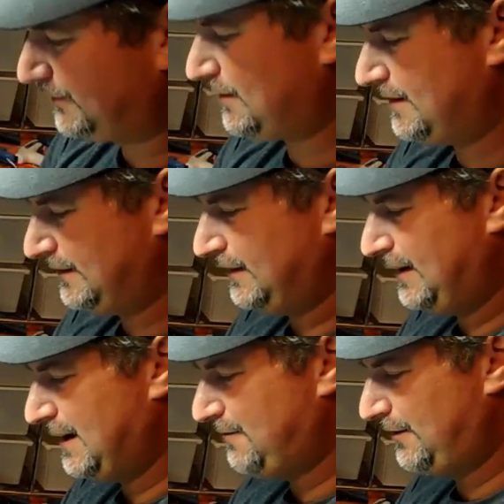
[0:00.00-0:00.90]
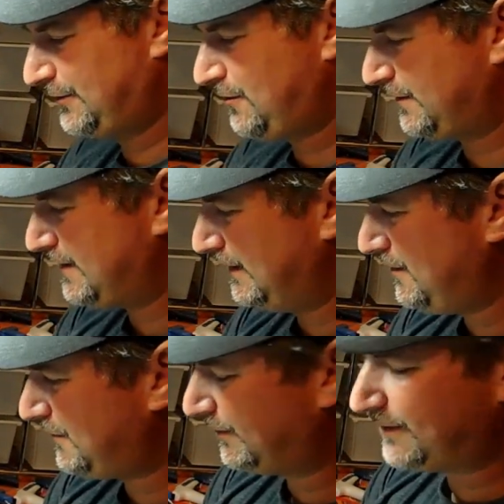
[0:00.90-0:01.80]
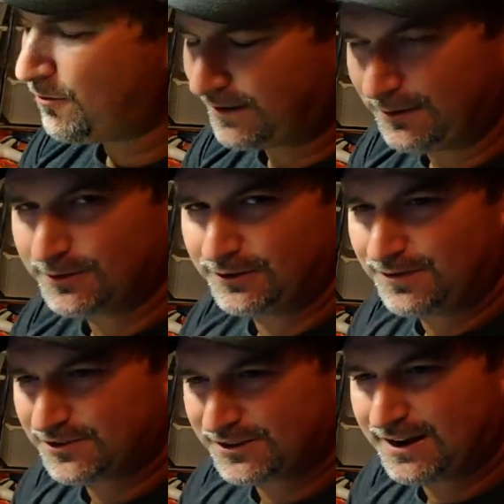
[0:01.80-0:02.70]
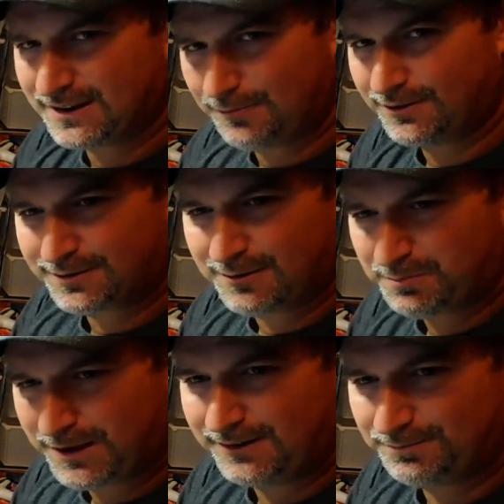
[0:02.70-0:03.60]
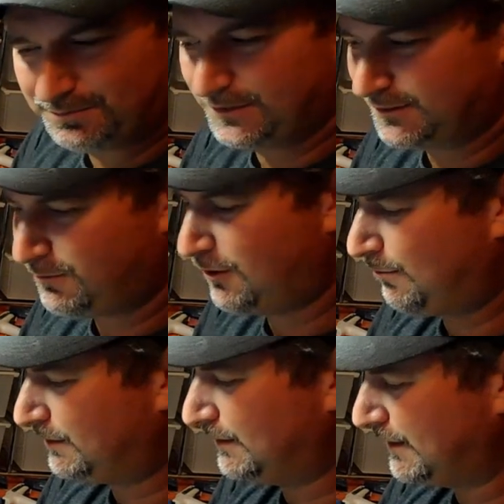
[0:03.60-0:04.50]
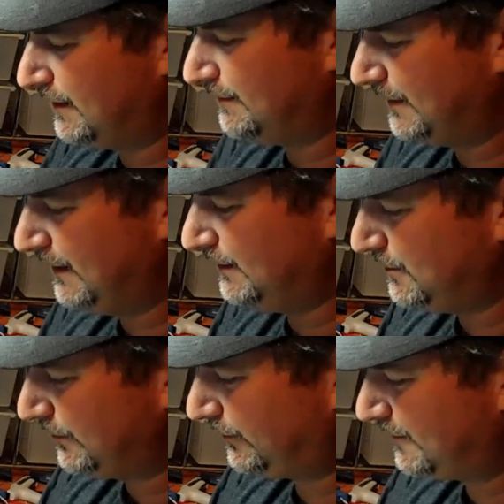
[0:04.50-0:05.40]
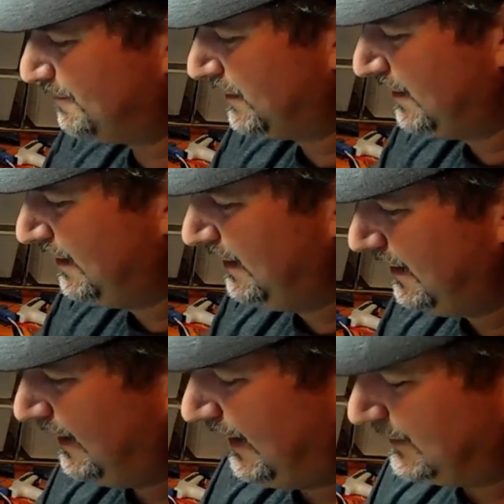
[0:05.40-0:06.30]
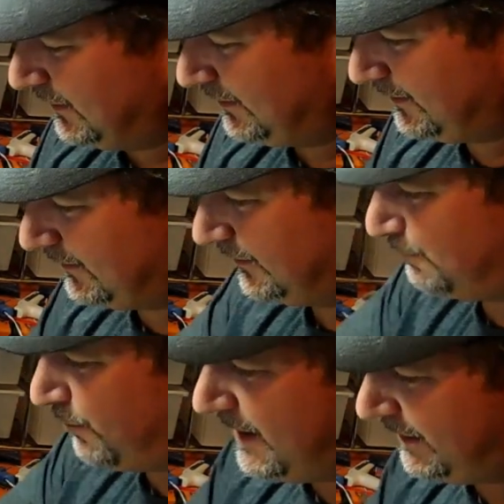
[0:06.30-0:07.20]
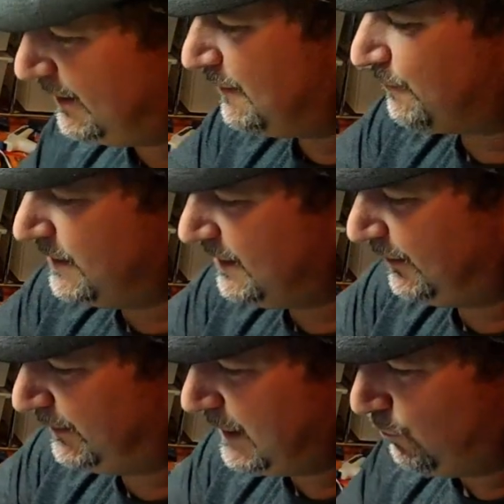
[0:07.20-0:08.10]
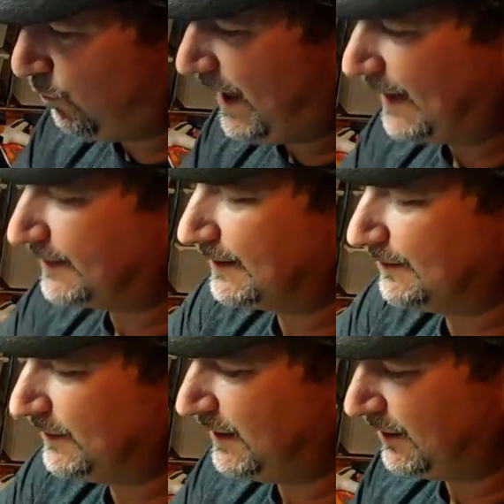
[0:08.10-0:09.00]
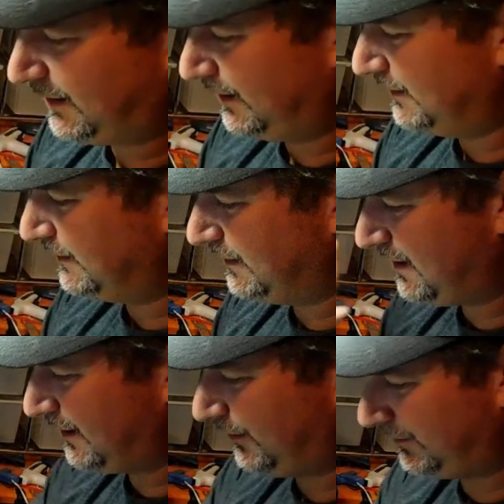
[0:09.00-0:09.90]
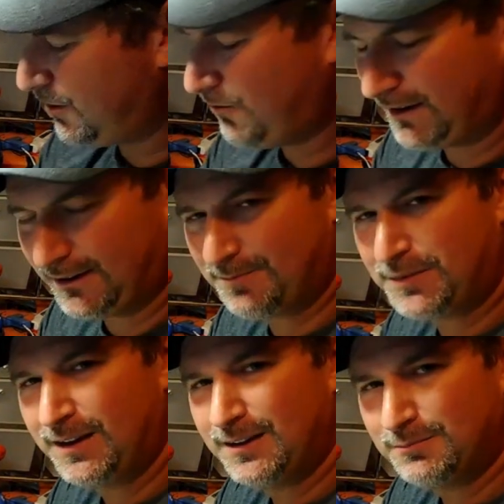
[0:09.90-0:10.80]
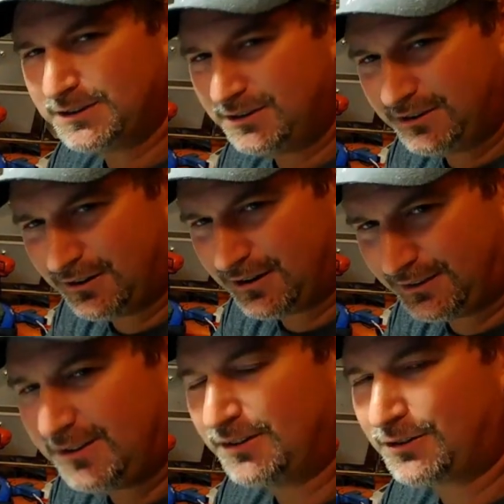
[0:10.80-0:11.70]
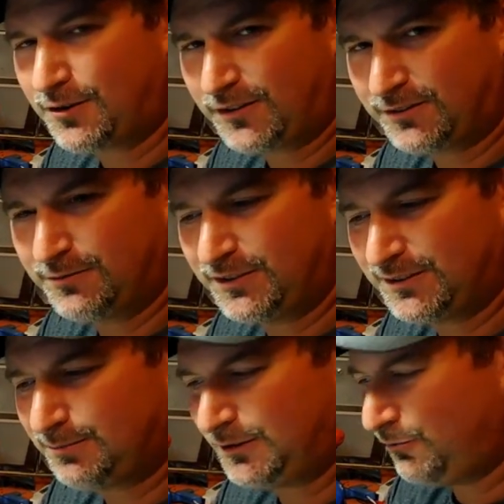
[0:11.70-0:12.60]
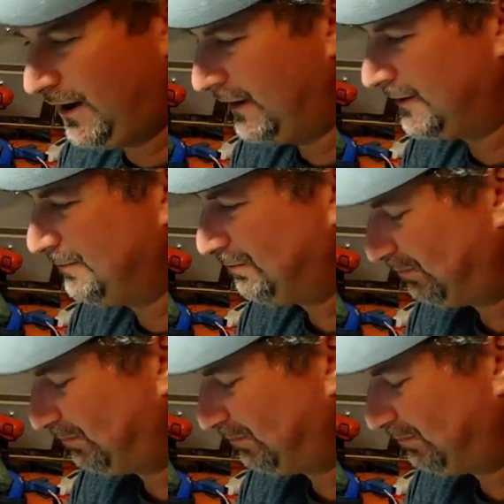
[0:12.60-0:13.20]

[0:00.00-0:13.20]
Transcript: is try to hit every surface. Now you don't have to soak it, you have to shake it up just like paint. The marble in there, get it loose, and just spray it enough where you're going to see it wet. You know, okay, you're not going to soak it, but you're going to see the surface is visibly wet.